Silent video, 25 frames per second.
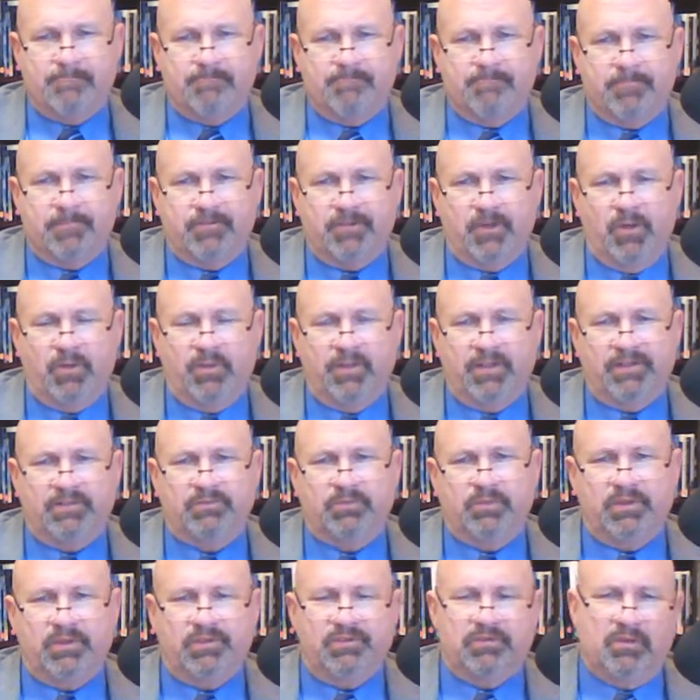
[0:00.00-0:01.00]
So let's
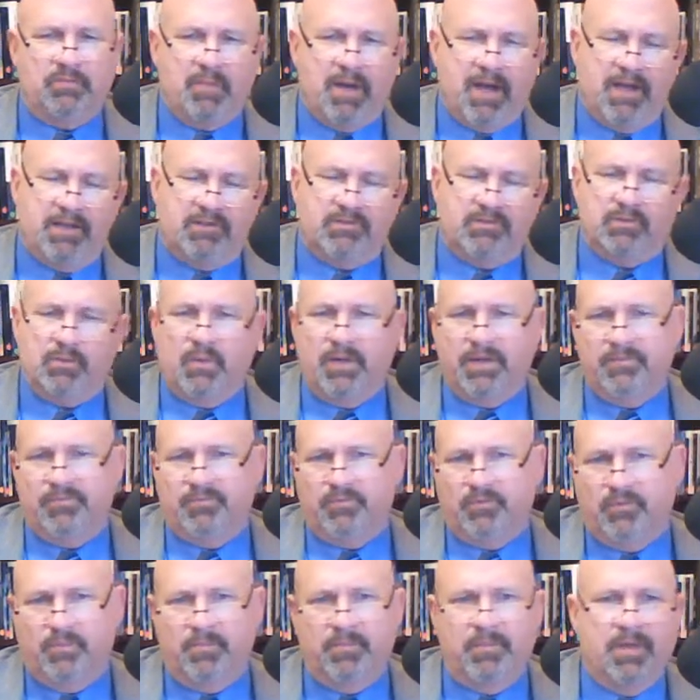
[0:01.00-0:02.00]
switch our minds away
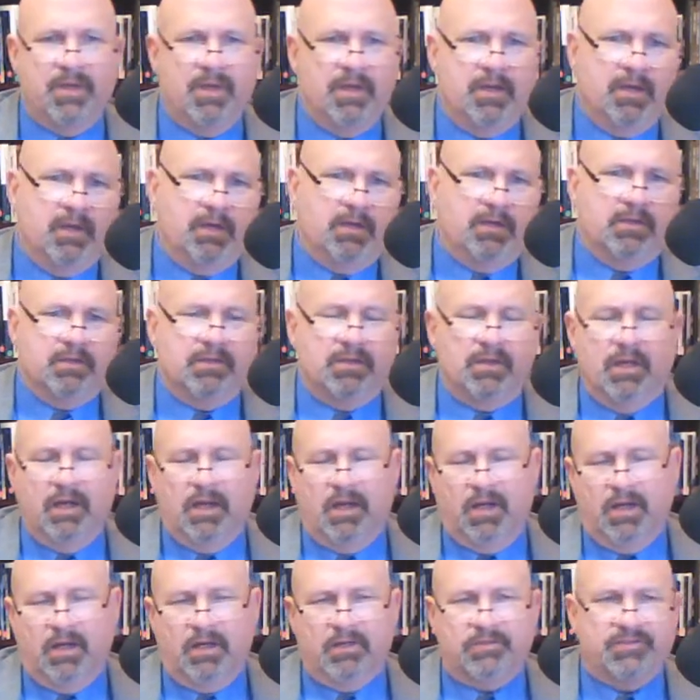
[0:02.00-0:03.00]
from
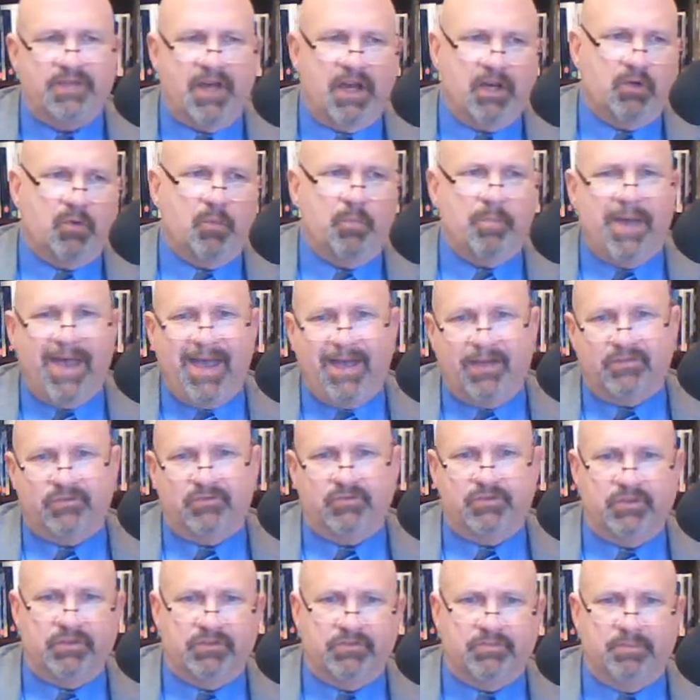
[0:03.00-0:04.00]
psychopaths
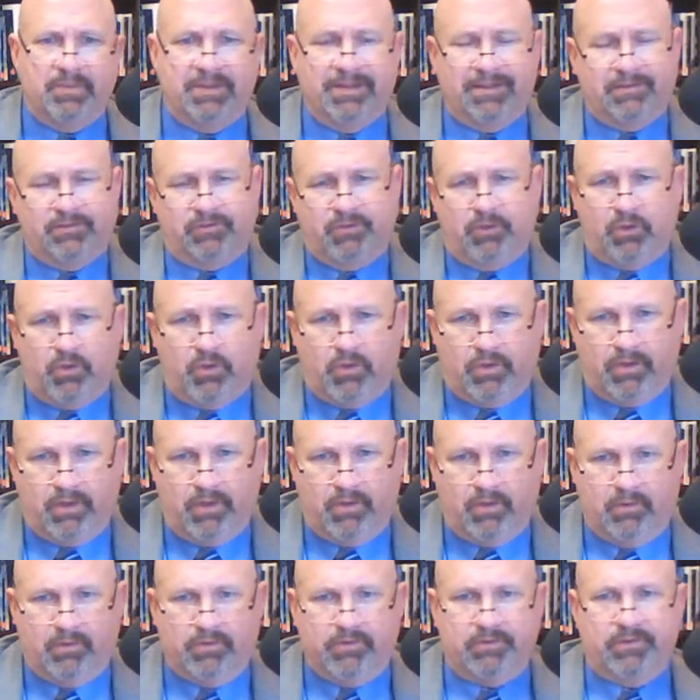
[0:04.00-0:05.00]
just being serial
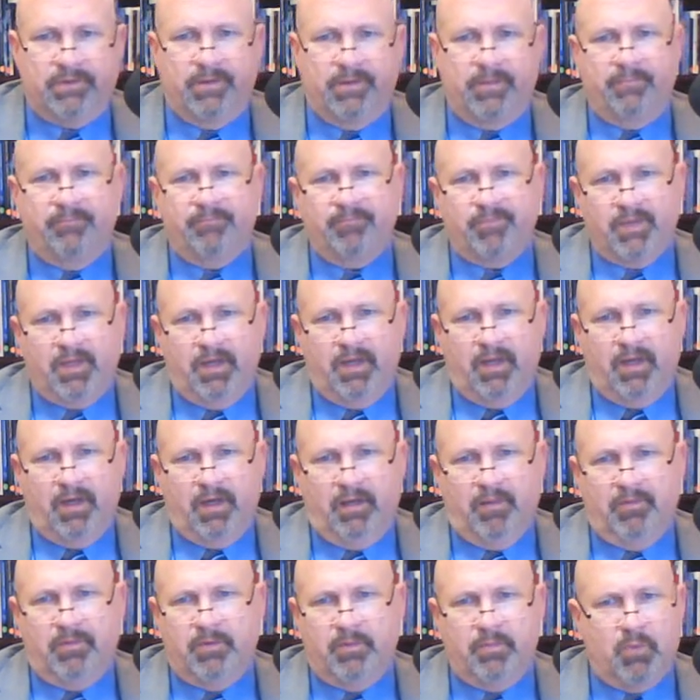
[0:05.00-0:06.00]
killers.
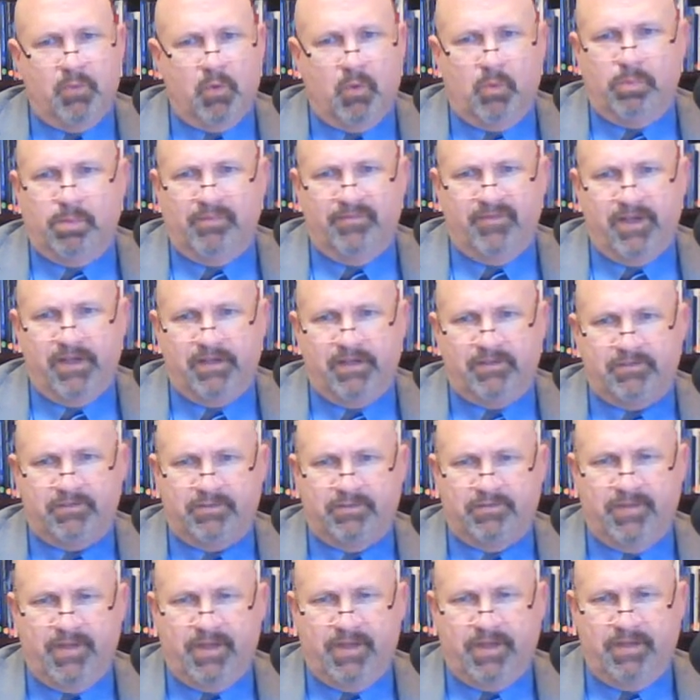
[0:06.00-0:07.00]
They're more
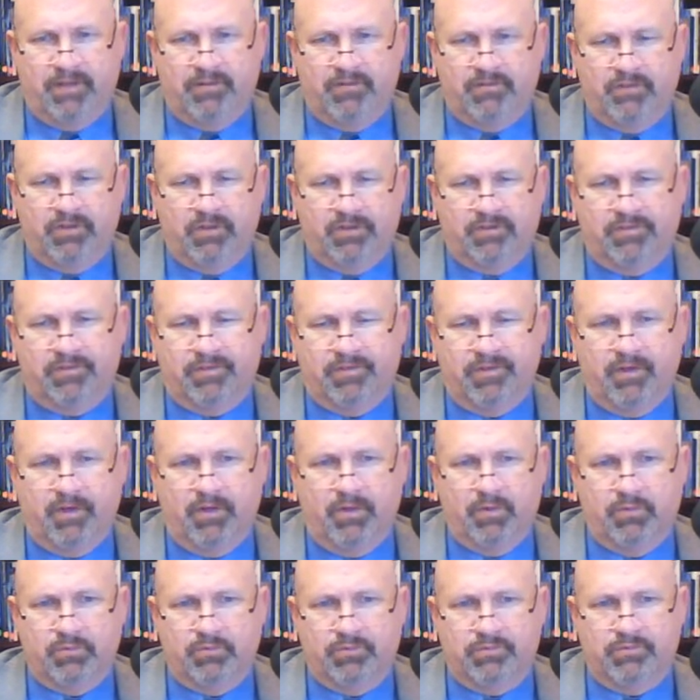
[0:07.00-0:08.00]
pervasive than just
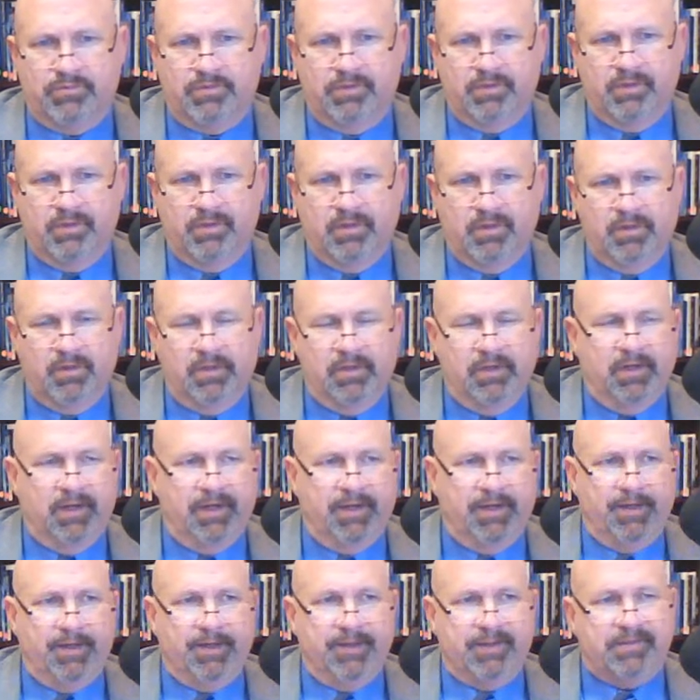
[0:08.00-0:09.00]
those
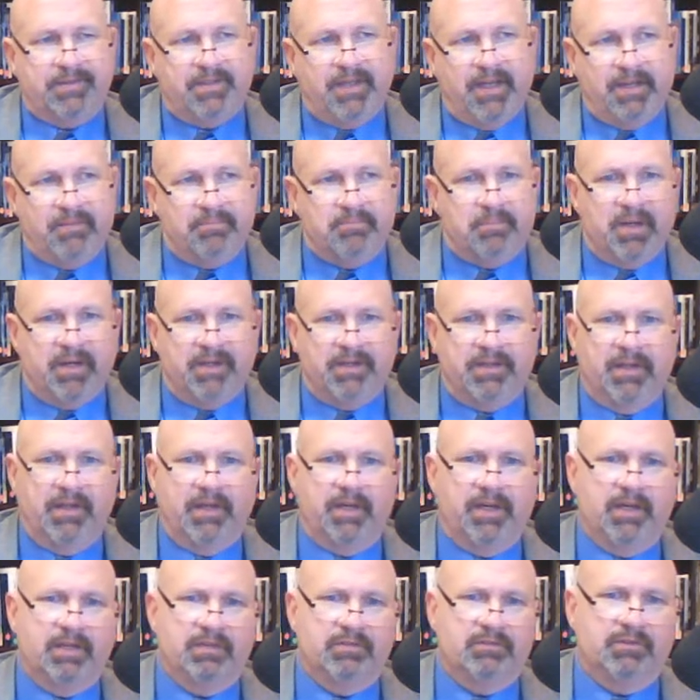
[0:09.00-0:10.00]
Ted
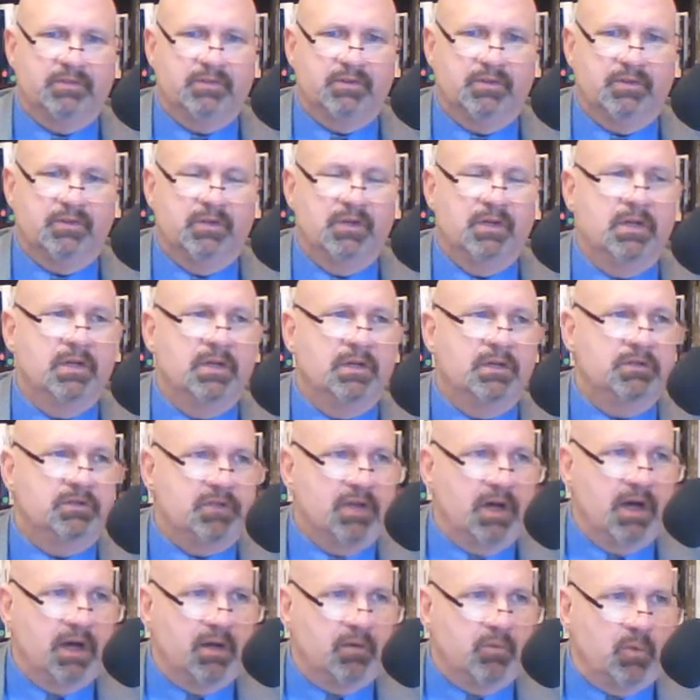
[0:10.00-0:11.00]
Bundys or
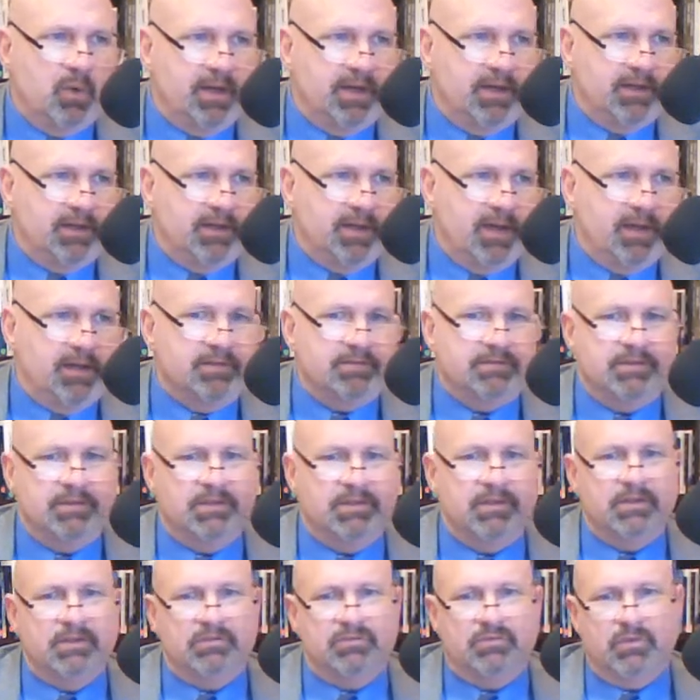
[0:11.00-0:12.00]
John Wayne
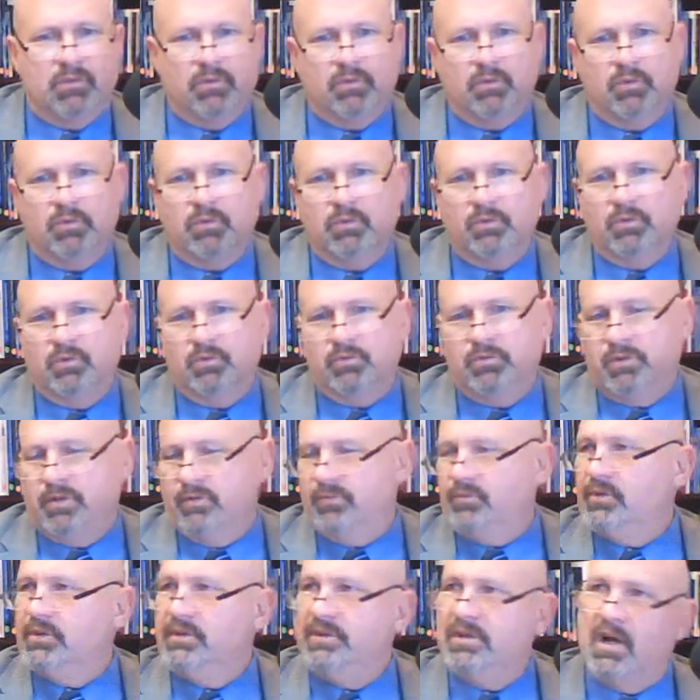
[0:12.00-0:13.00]
Gacy's or
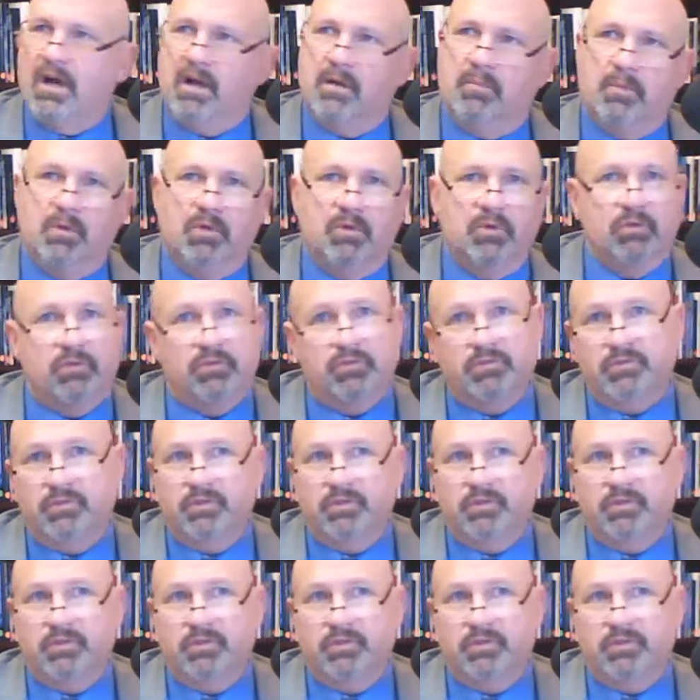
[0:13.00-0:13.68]
Jeffrey Dahmer's,